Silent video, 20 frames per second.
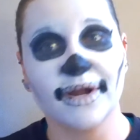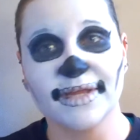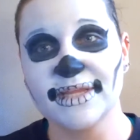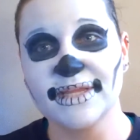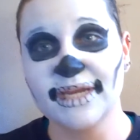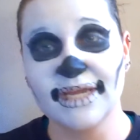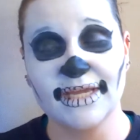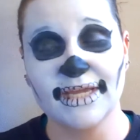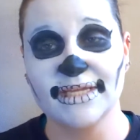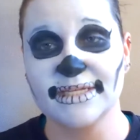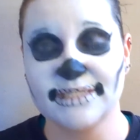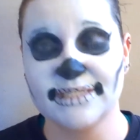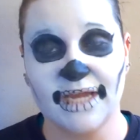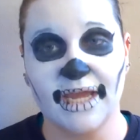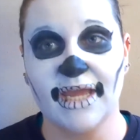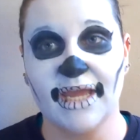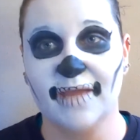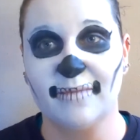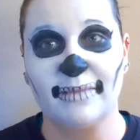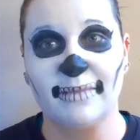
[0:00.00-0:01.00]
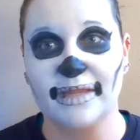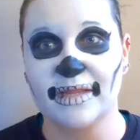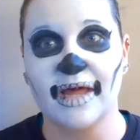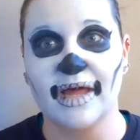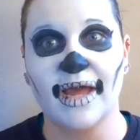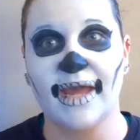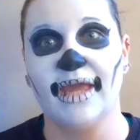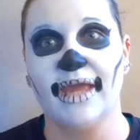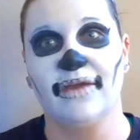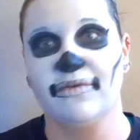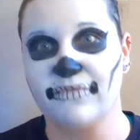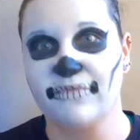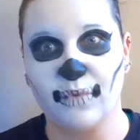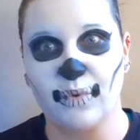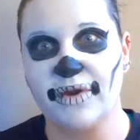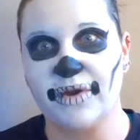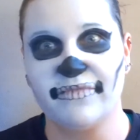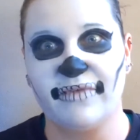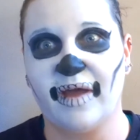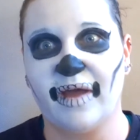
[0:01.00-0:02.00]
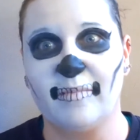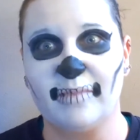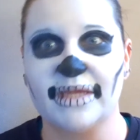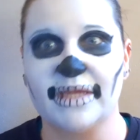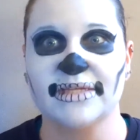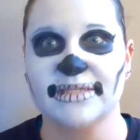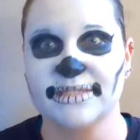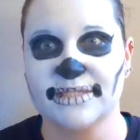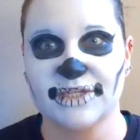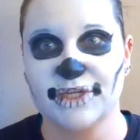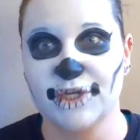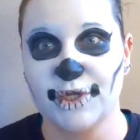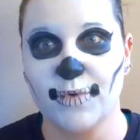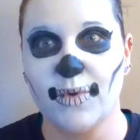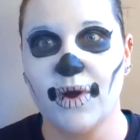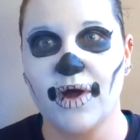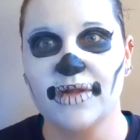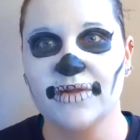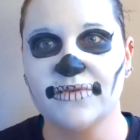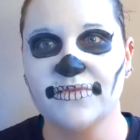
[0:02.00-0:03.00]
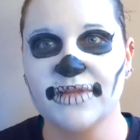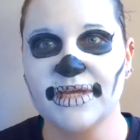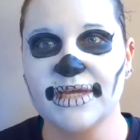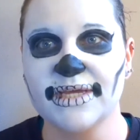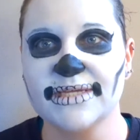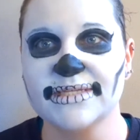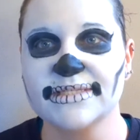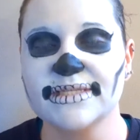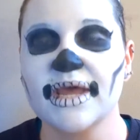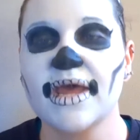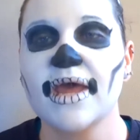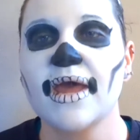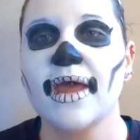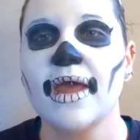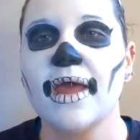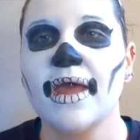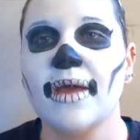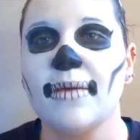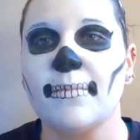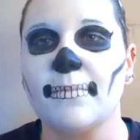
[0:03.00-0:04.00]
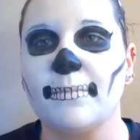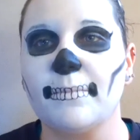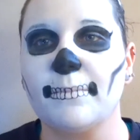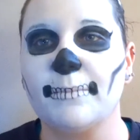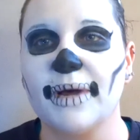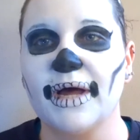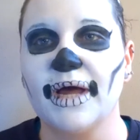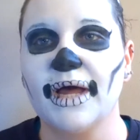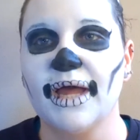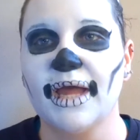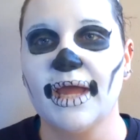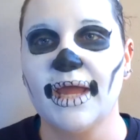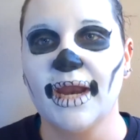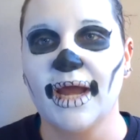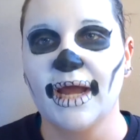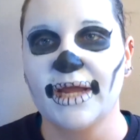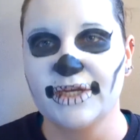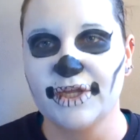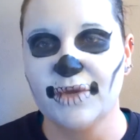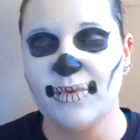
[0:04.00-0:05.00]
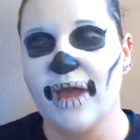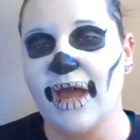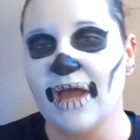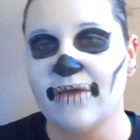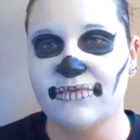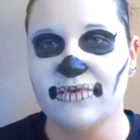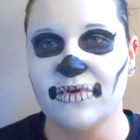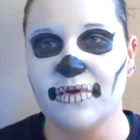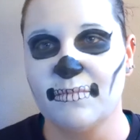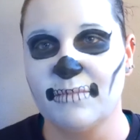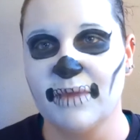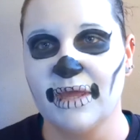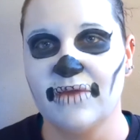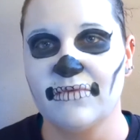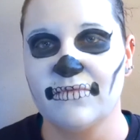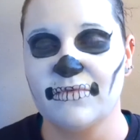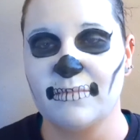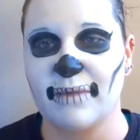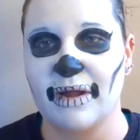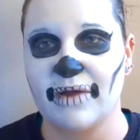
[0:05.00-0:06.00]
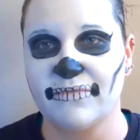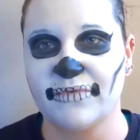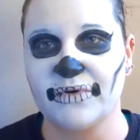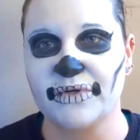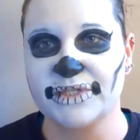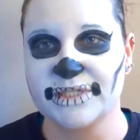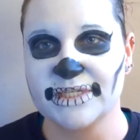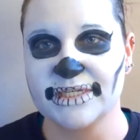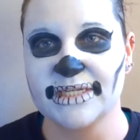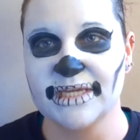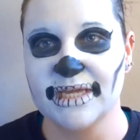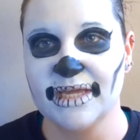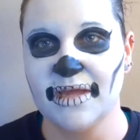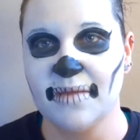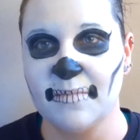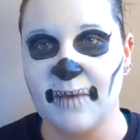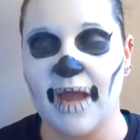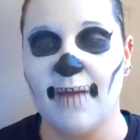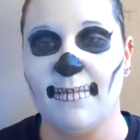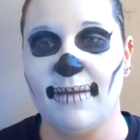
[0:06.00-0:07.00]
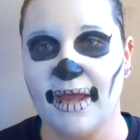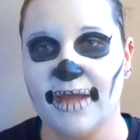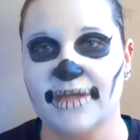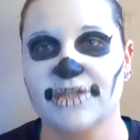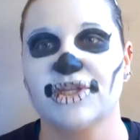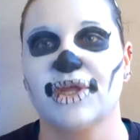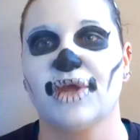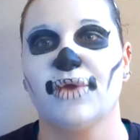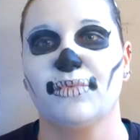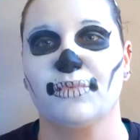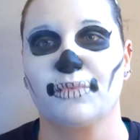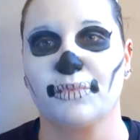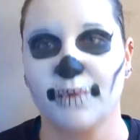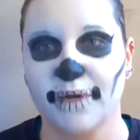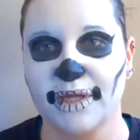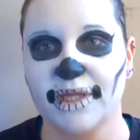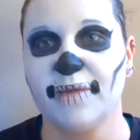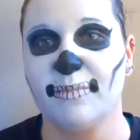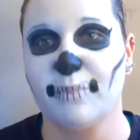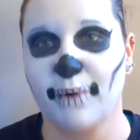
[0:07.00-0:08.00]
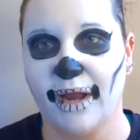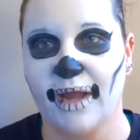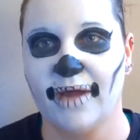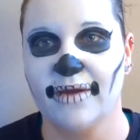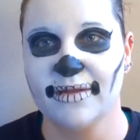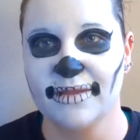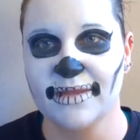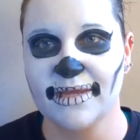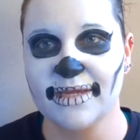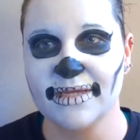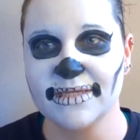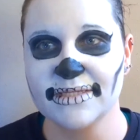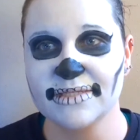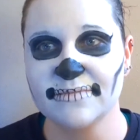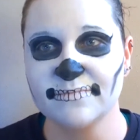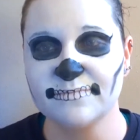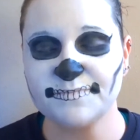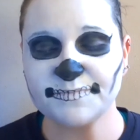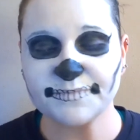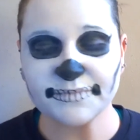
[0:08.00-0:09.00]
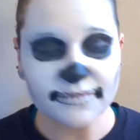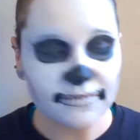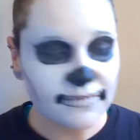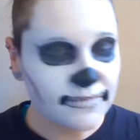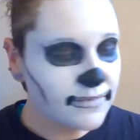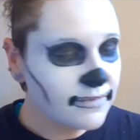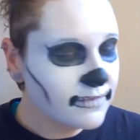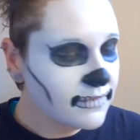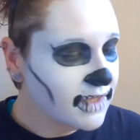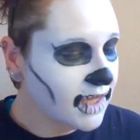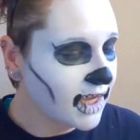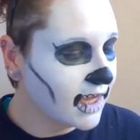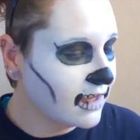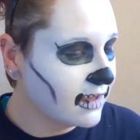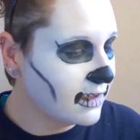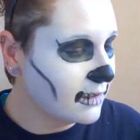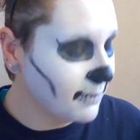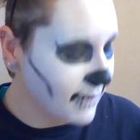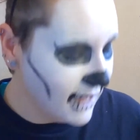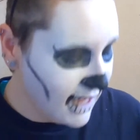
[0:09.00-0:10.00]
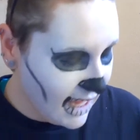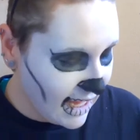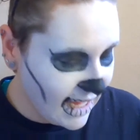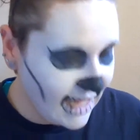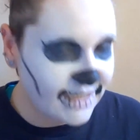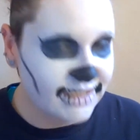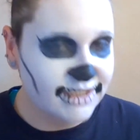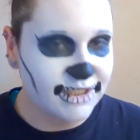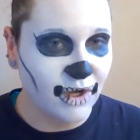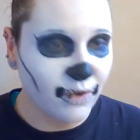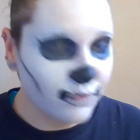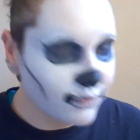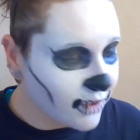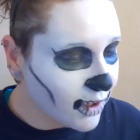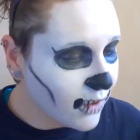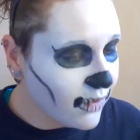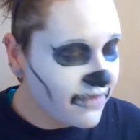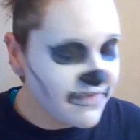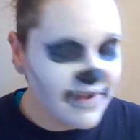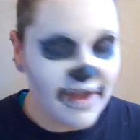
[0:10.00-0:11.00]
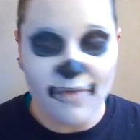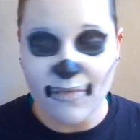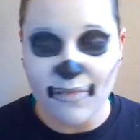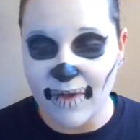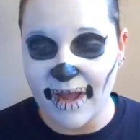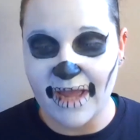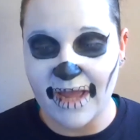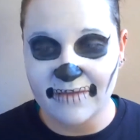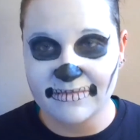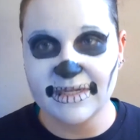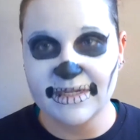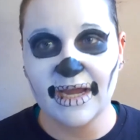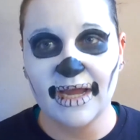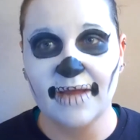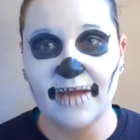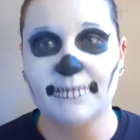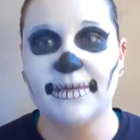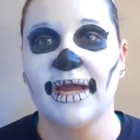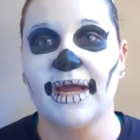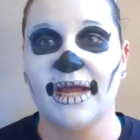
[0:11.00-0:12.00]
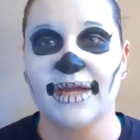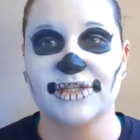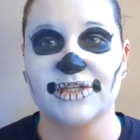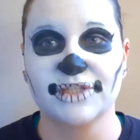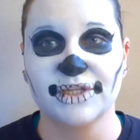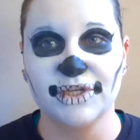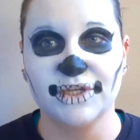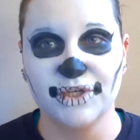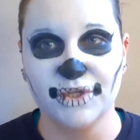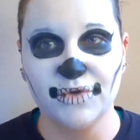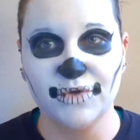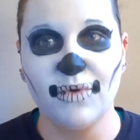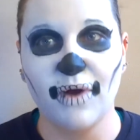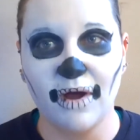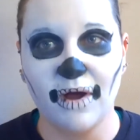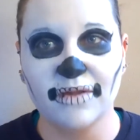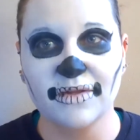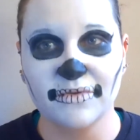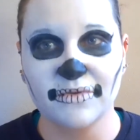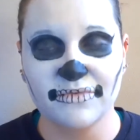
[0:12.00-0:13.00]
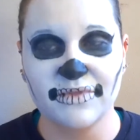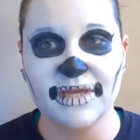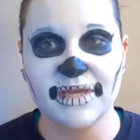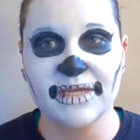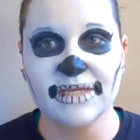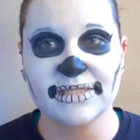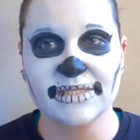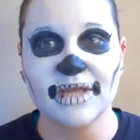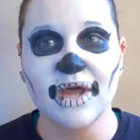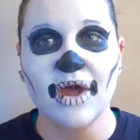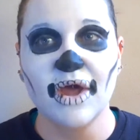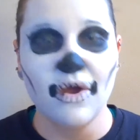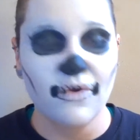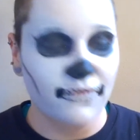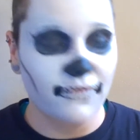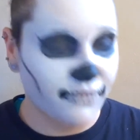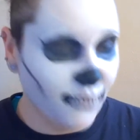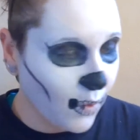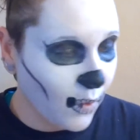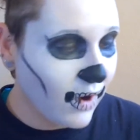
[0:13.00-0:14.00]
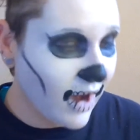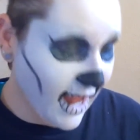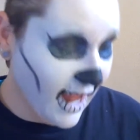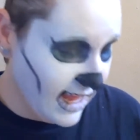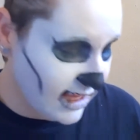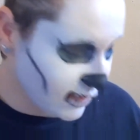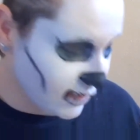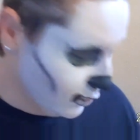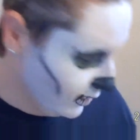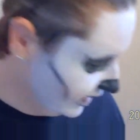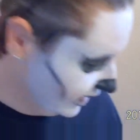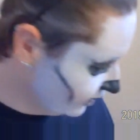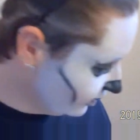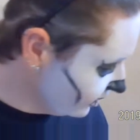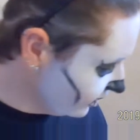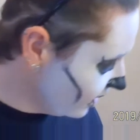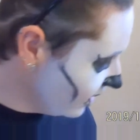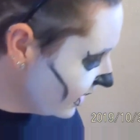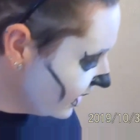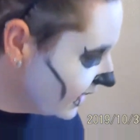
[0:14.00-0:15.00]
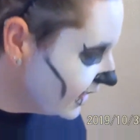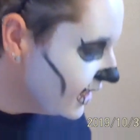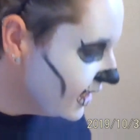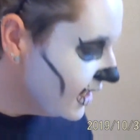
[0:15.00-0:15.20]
that it has taken me like 45 minutes to do all of this, but I do have to admit, for my first attempt, I'm actually really proud of this. I don't know if I will have time to actually do all of this for Halloween or not,